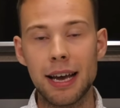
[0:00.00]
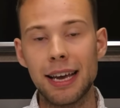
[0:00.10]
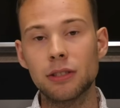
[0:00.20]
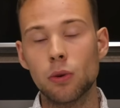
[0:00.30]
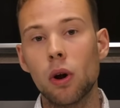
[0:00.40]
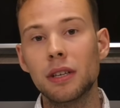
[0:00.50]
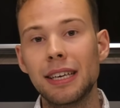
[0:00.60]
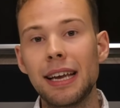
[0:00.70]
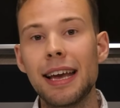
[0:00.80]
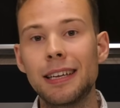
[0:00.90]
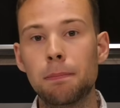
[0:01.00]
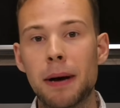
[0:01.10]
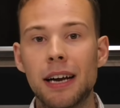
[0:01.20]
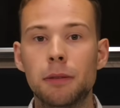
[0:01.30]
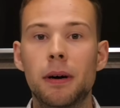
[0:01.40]
its quality is
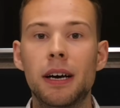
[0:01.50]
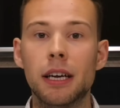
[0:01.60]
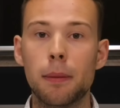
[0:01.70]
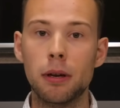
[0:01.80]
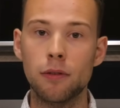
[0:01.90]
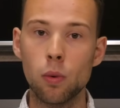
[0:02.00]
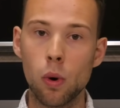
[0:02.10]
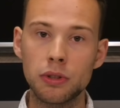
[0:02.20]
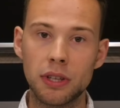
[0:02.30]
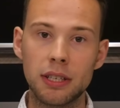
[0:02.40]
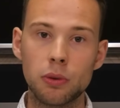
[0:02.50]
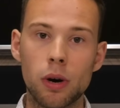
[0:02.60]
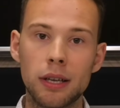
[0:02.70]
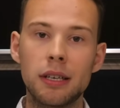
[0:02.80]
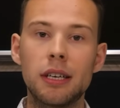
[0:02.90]
backed by a couple of awards that it's
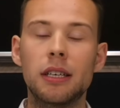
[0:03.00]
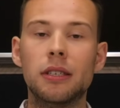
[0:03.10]
won,